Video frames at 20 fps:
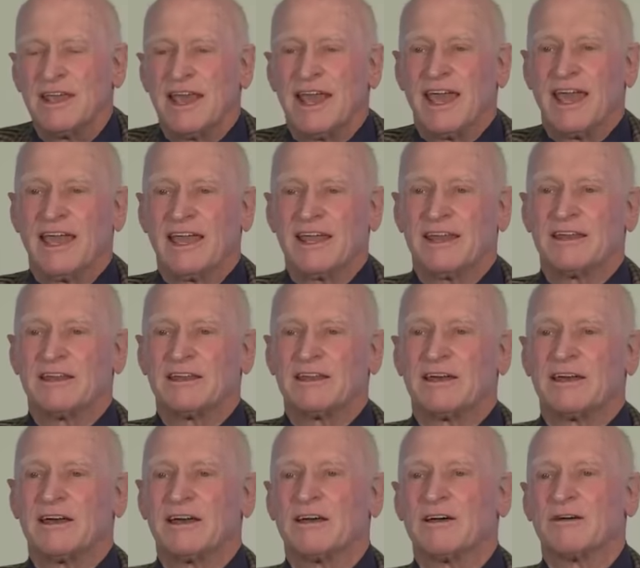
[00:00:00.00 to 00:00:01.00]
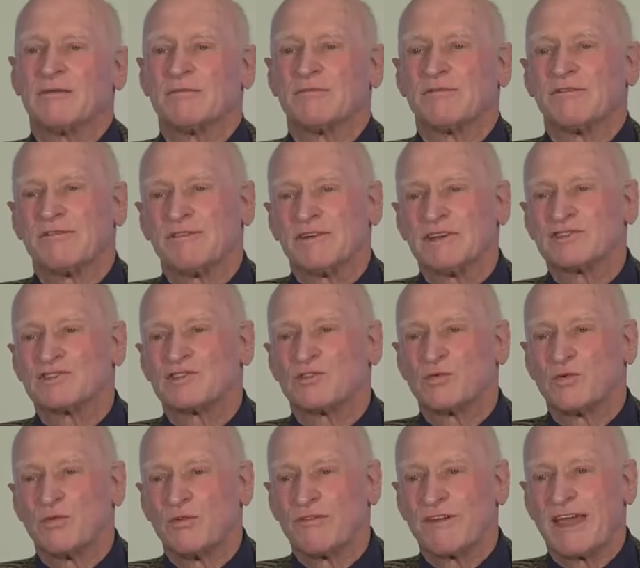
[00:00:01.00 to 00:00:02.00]
And Professor
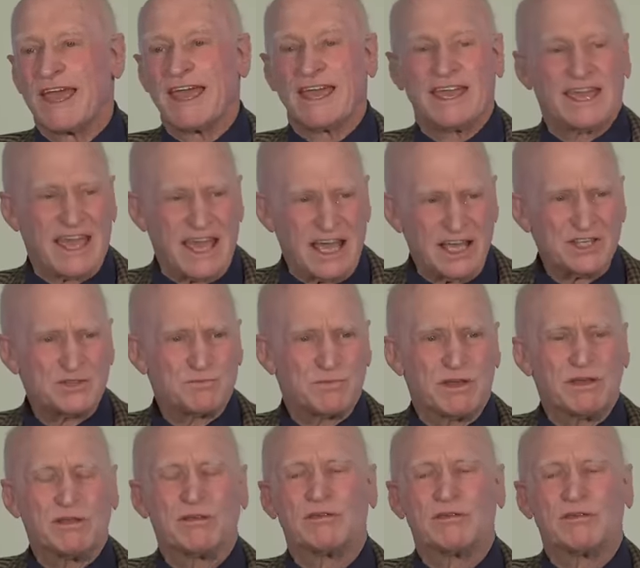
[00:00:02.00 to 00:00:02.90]
Wolfgang Kasper,